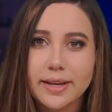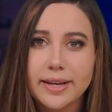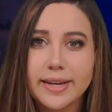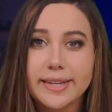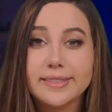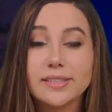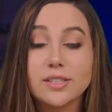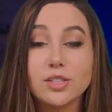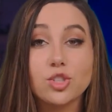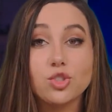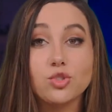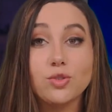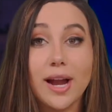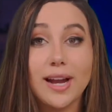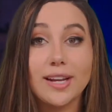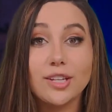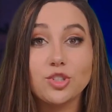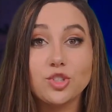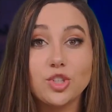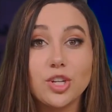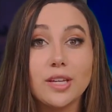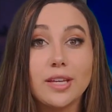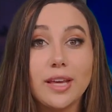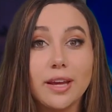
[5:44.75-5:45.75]
It's a
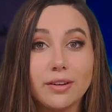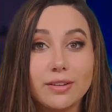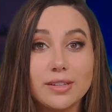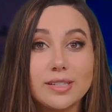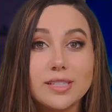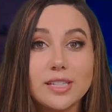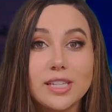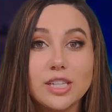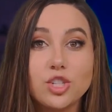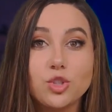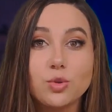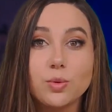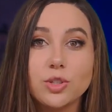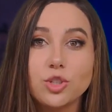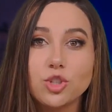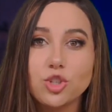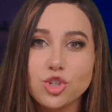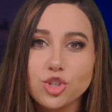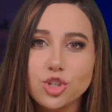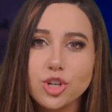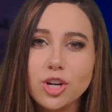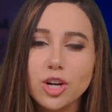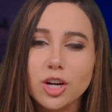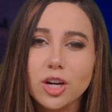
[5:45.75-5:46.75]
strategy guaranteed to
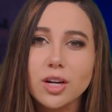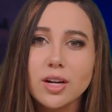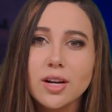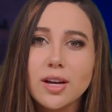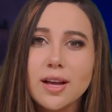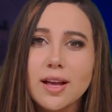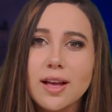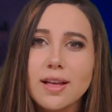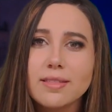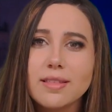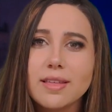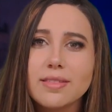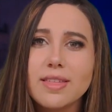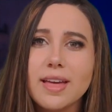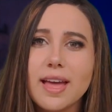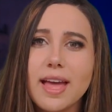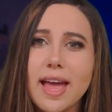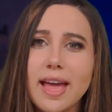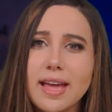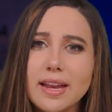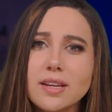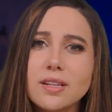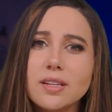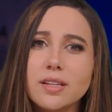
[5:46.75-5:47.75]
ensure that the
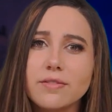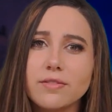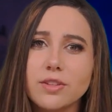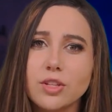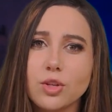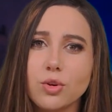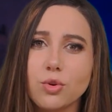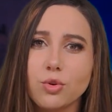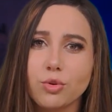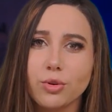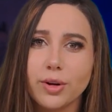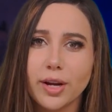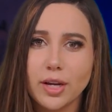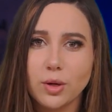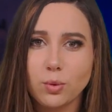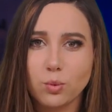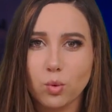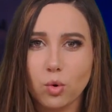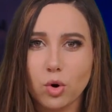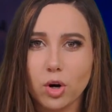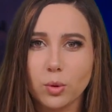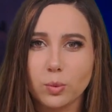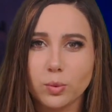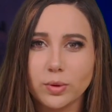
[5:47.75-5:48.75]
end of the Ukraine
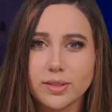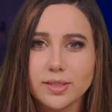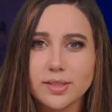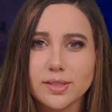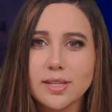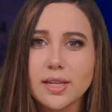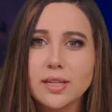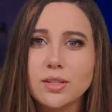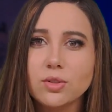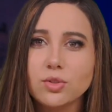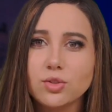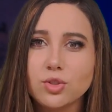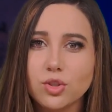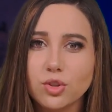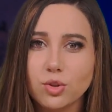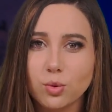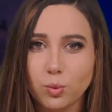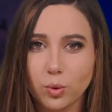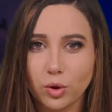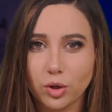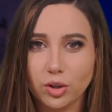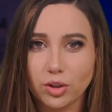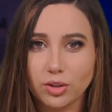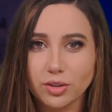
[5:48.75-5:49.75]
war will signal to the
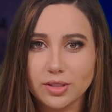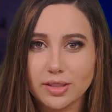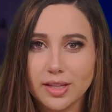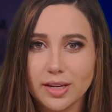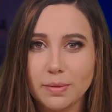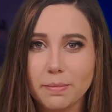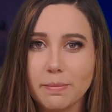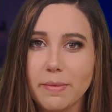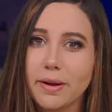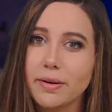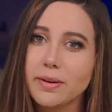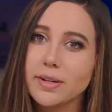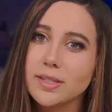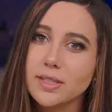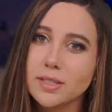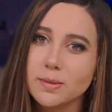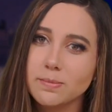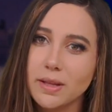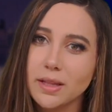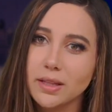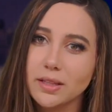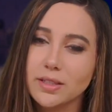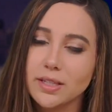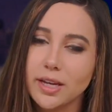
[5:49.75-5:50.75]
world that America's
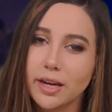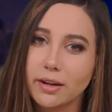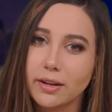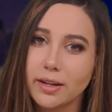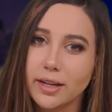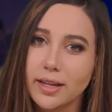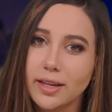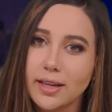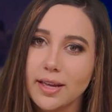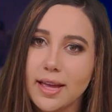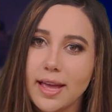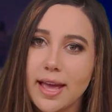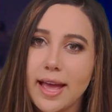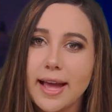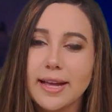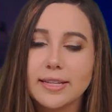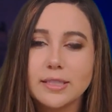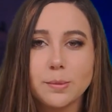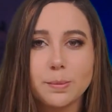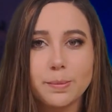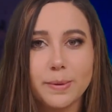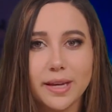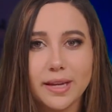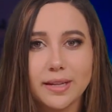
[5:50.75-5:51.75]
military
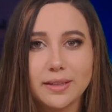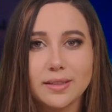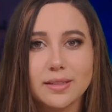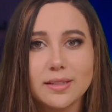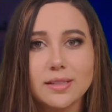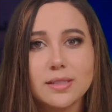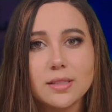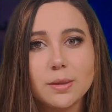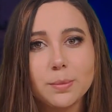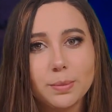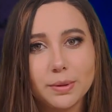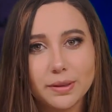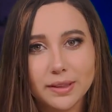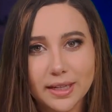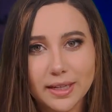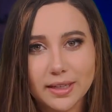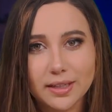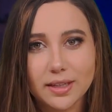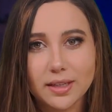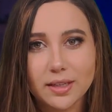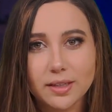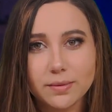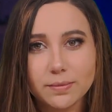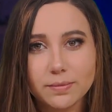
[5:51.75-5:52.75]
has been
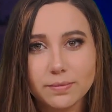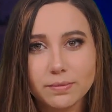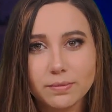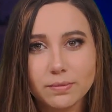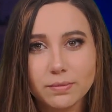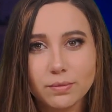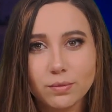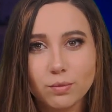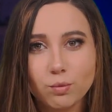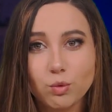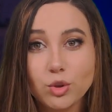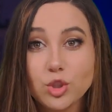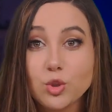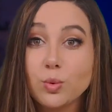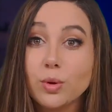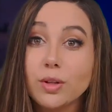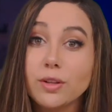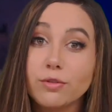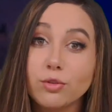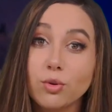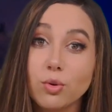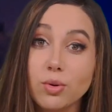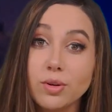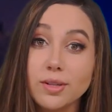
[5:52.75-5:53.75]
depleted, which will
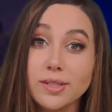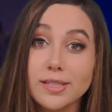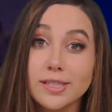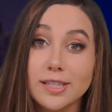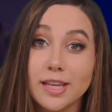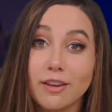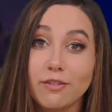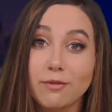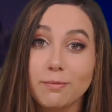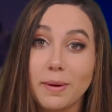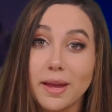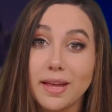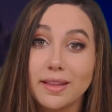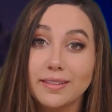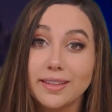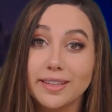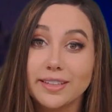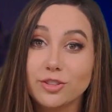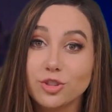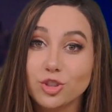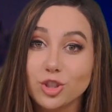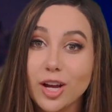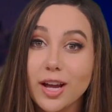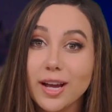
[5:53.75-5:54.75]
of course give
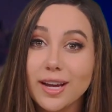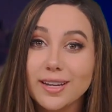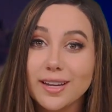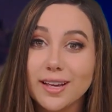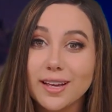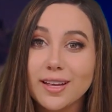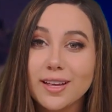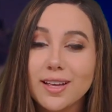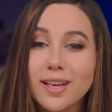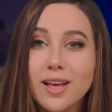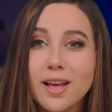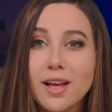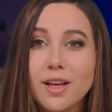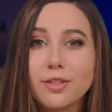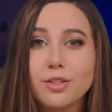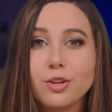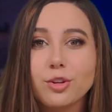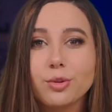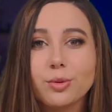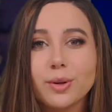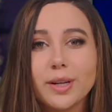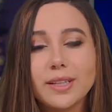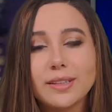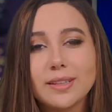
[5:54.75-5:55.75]
mainland China the
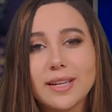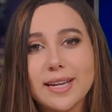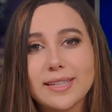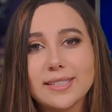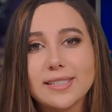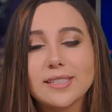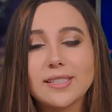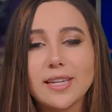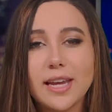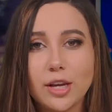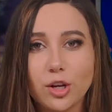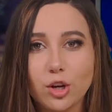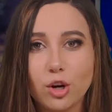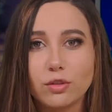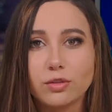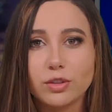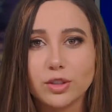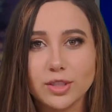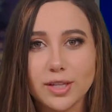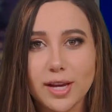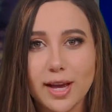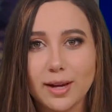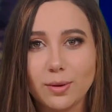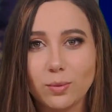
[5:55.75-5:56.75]
green light to take over
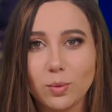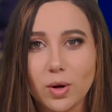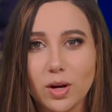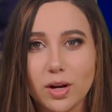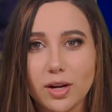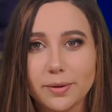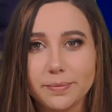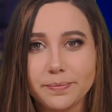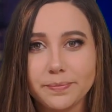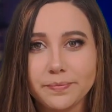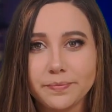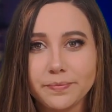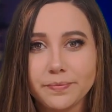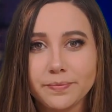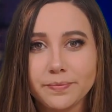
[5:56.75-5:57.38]
Taiwan.